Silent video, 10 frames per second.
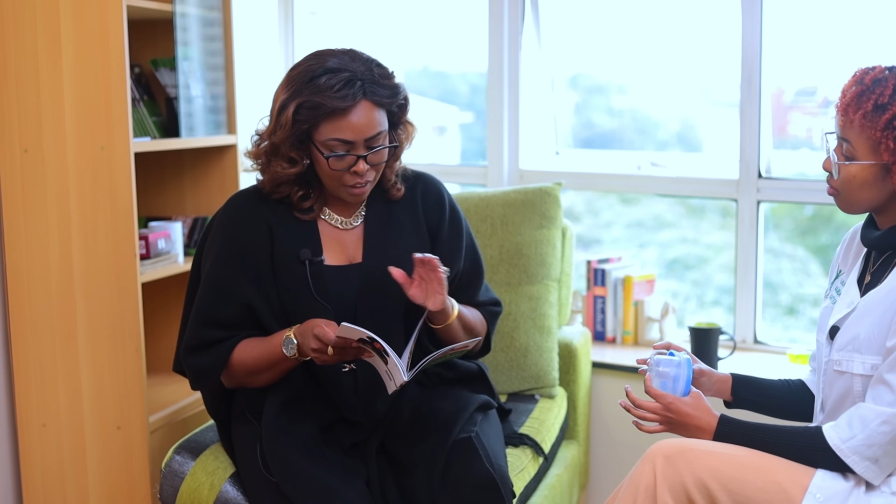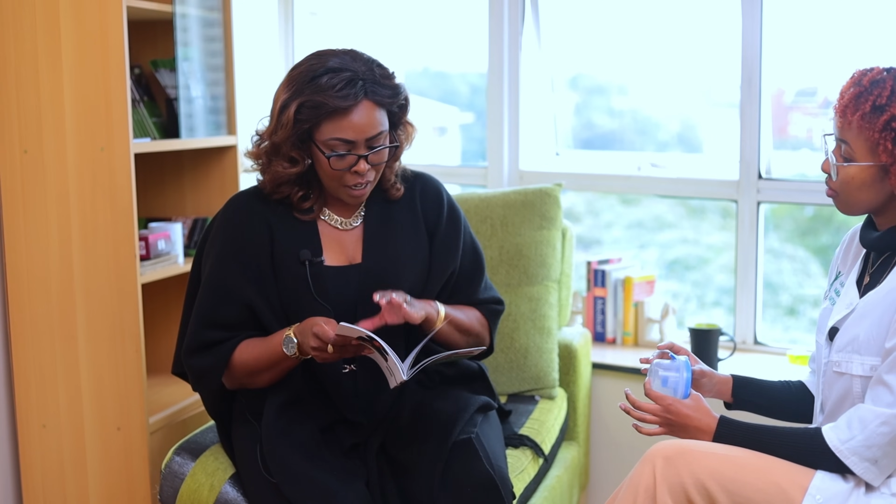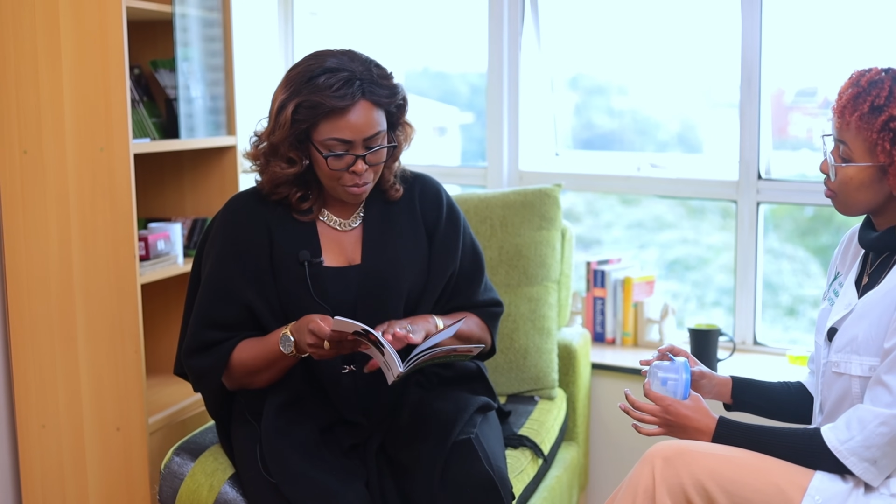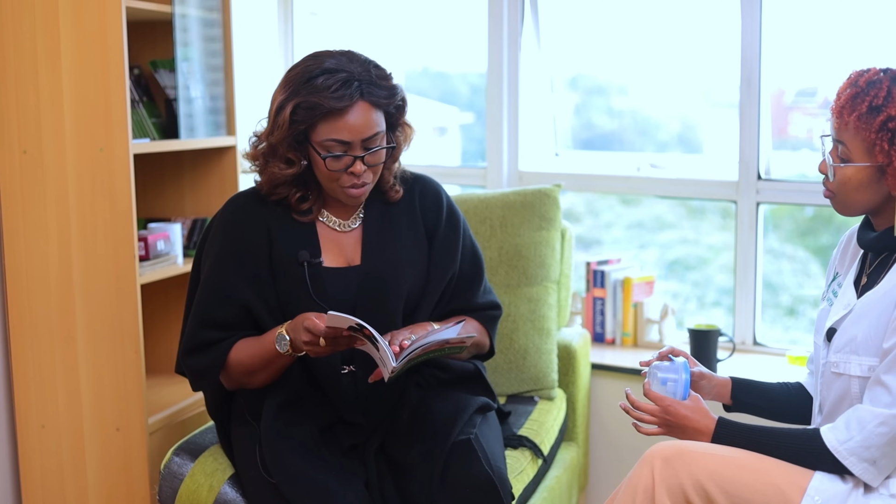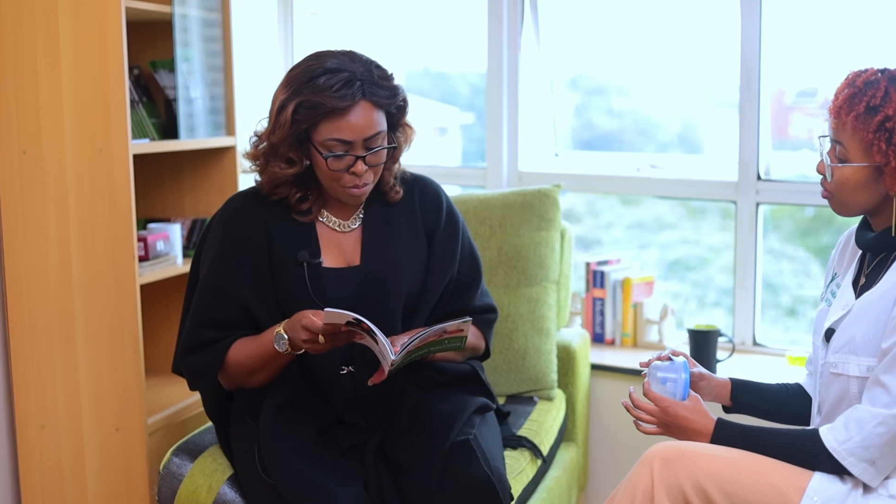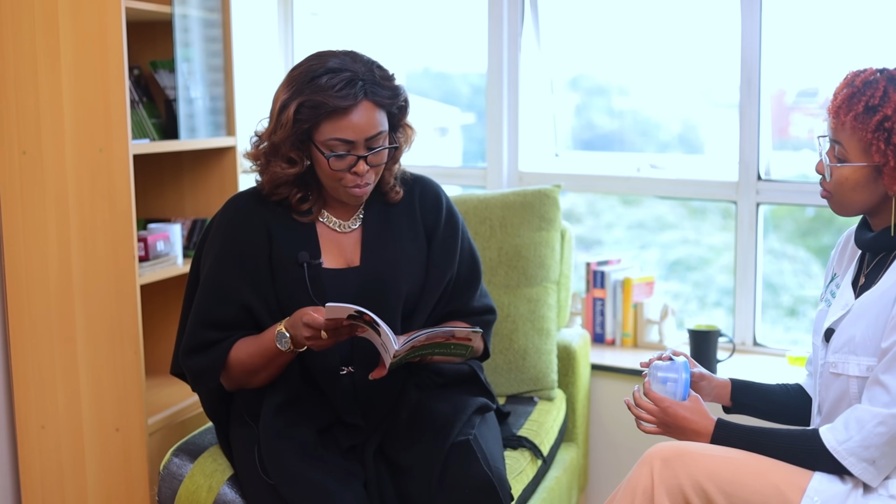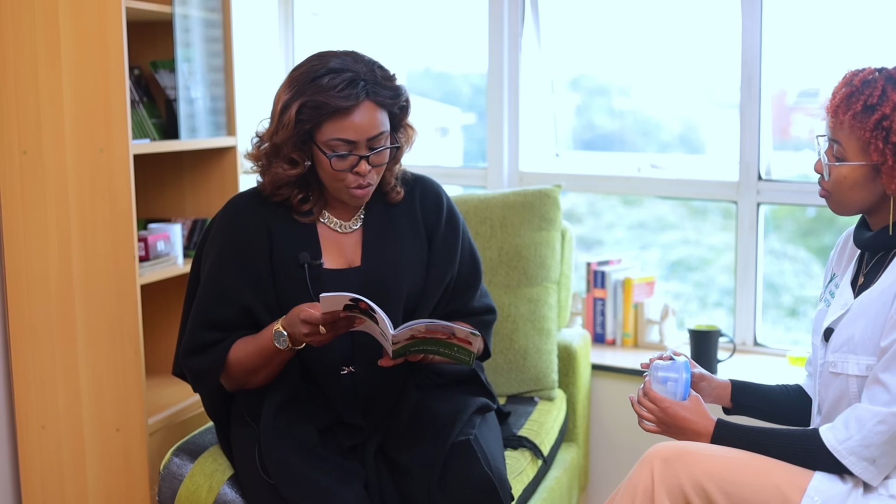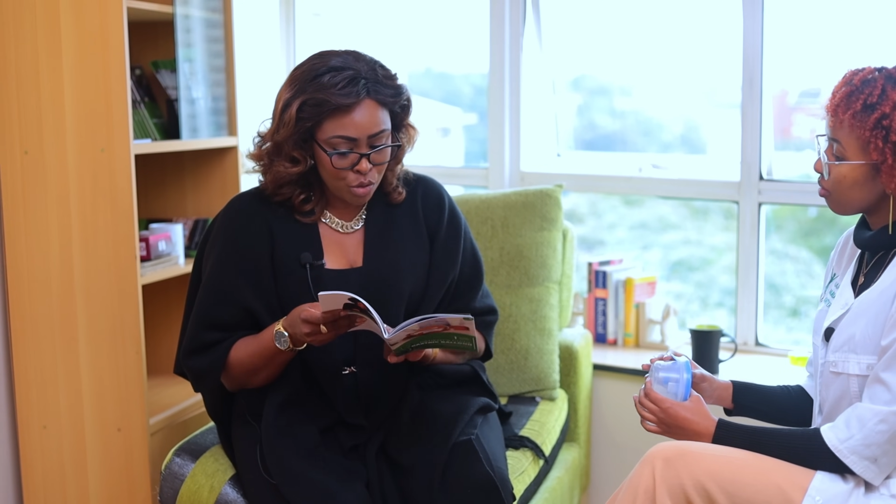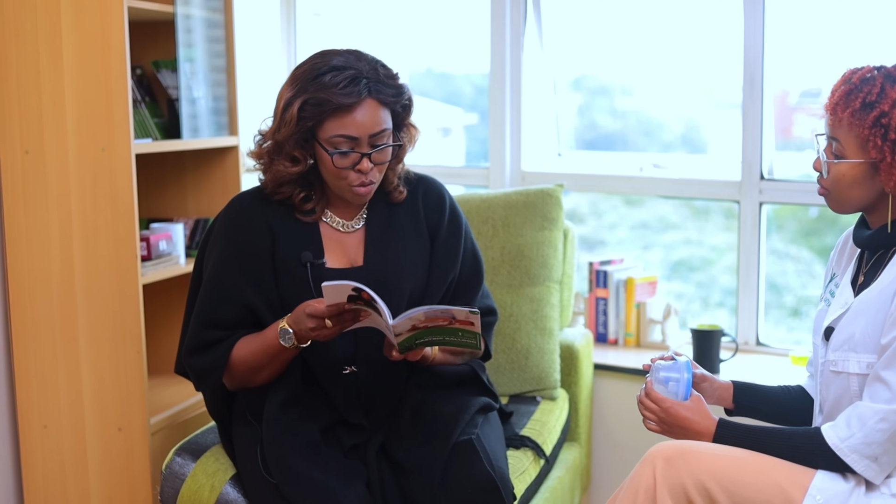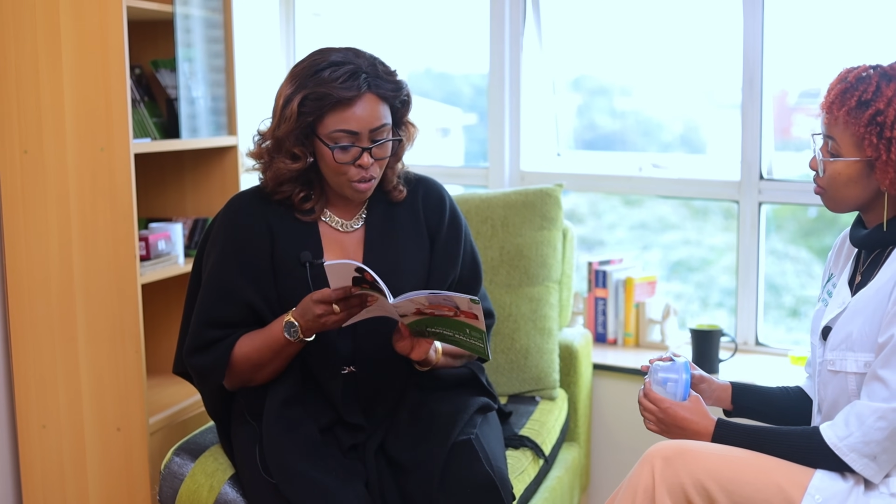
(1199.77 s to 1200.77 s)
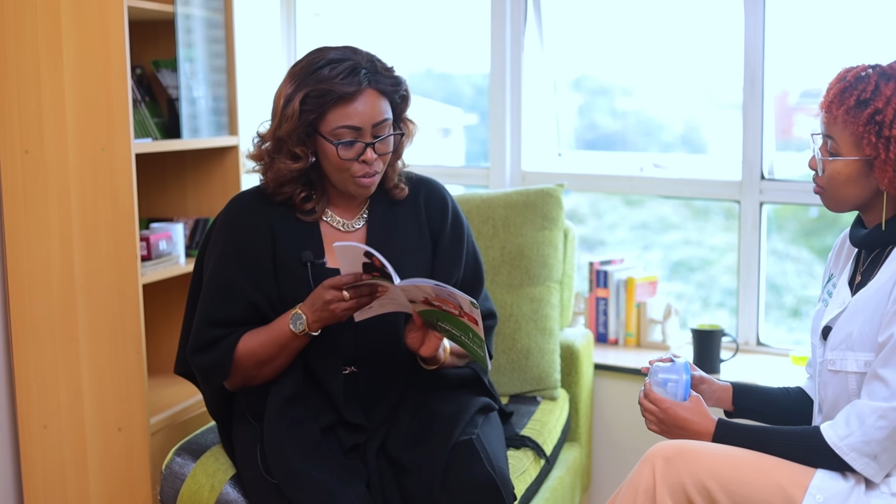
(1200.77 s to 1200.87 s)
that I'm supposed to do,